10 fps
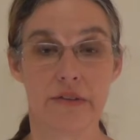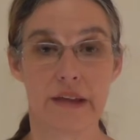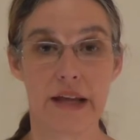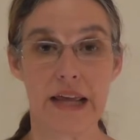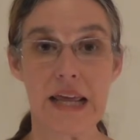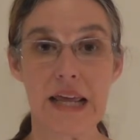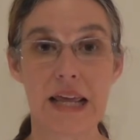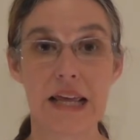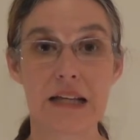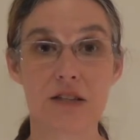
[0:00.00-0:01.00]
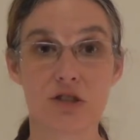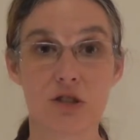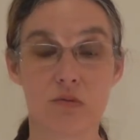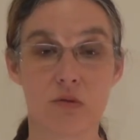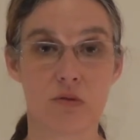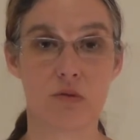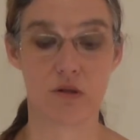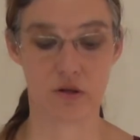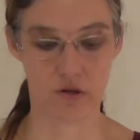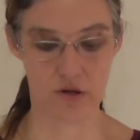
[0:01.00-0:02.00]
that he is the
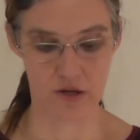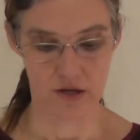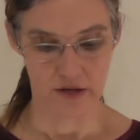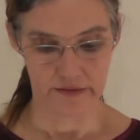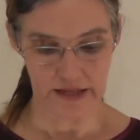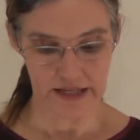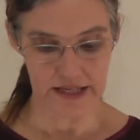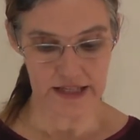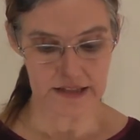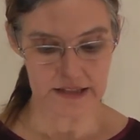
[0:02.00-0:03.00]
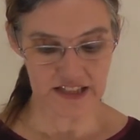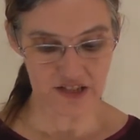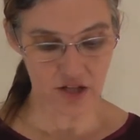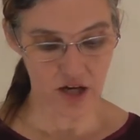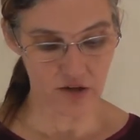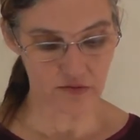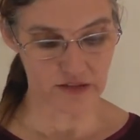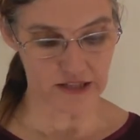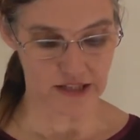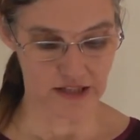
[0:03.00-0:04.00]
ruler, that he is
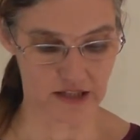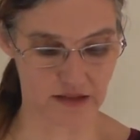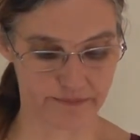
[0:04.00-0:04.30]
exalted.